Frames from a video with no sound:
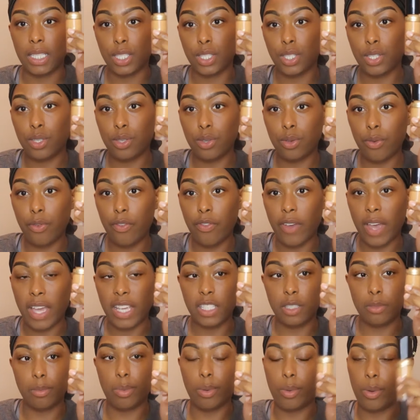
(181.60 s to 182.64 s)
this Too
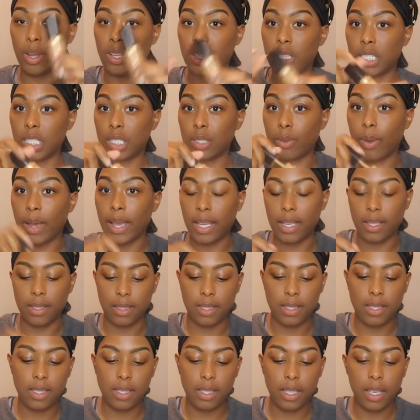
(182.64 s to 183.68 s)
Faced Born This Way
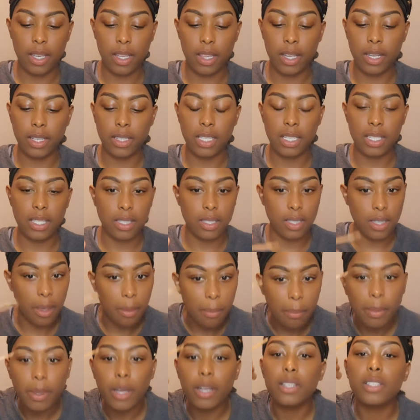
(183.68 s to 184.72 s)
concealer. This is in
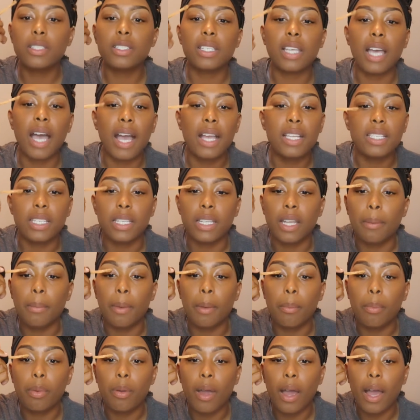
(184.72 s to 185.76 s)
butterscotch, and I'm
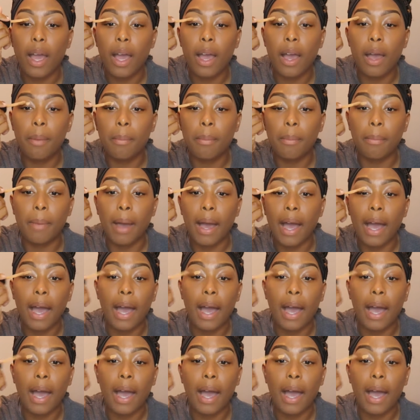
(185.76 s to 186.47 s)
going to prime my